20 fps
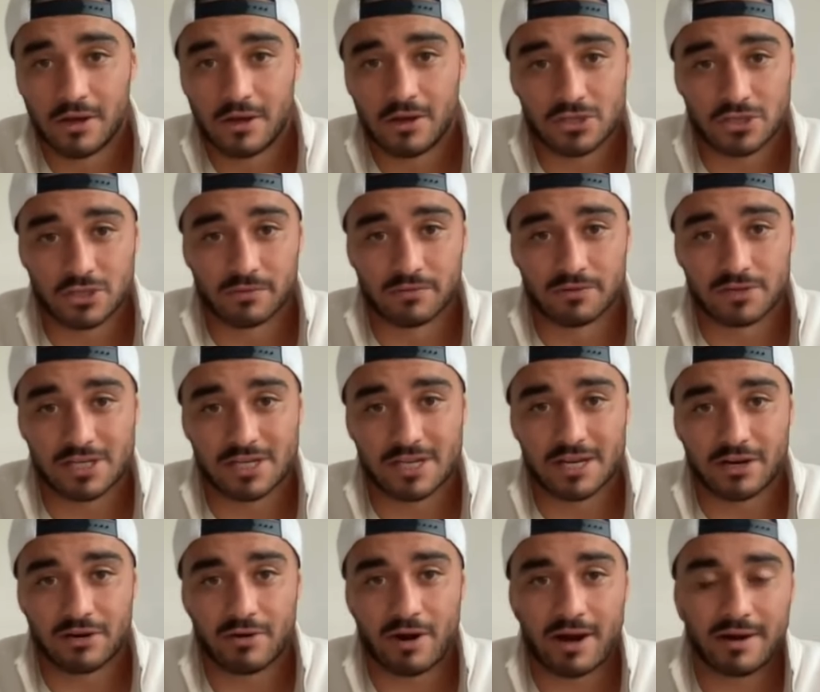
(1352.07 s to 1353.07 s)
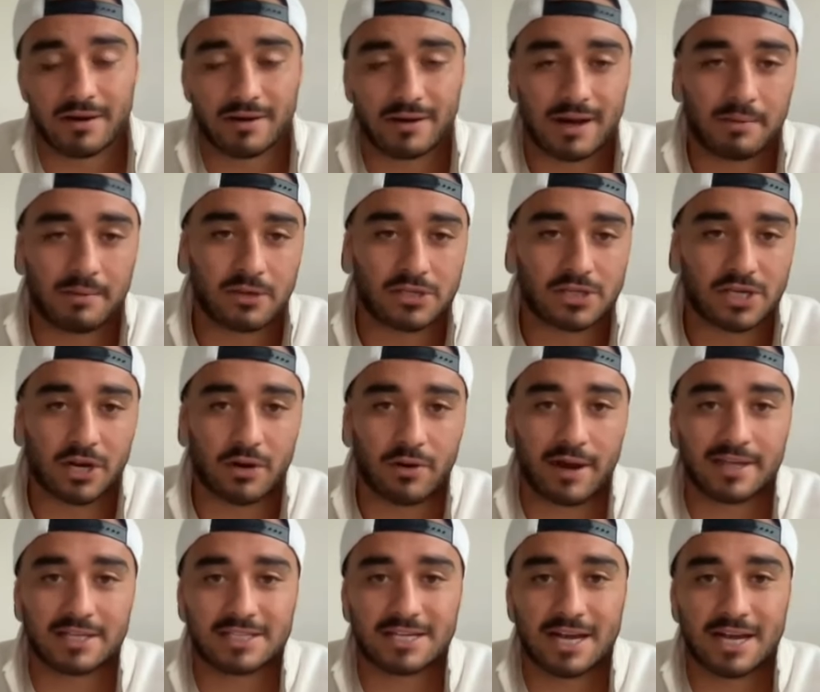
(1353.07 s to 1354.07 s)
is obviously a great um, who's had a
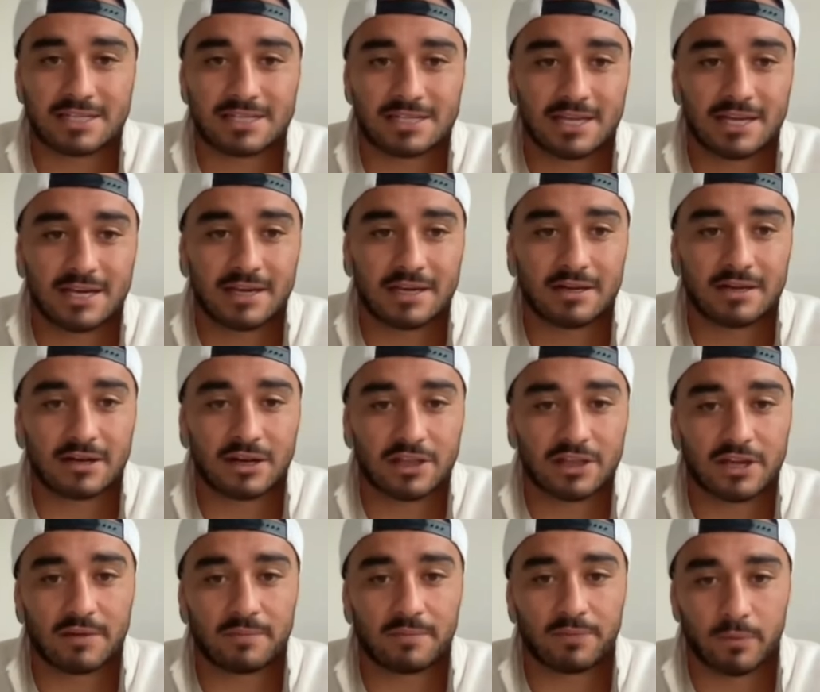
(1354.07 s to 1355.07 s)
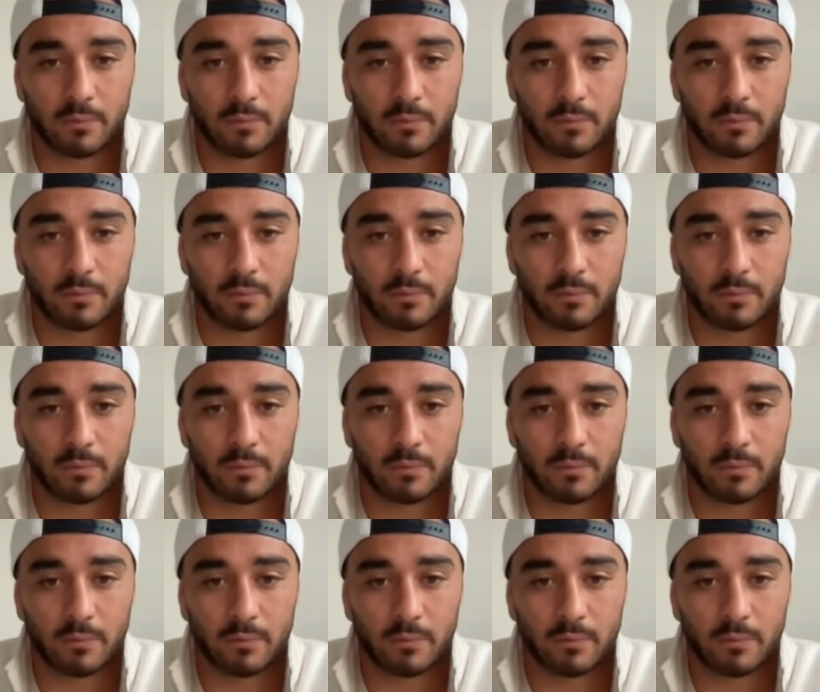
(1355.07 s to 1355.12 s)
great start to the And I think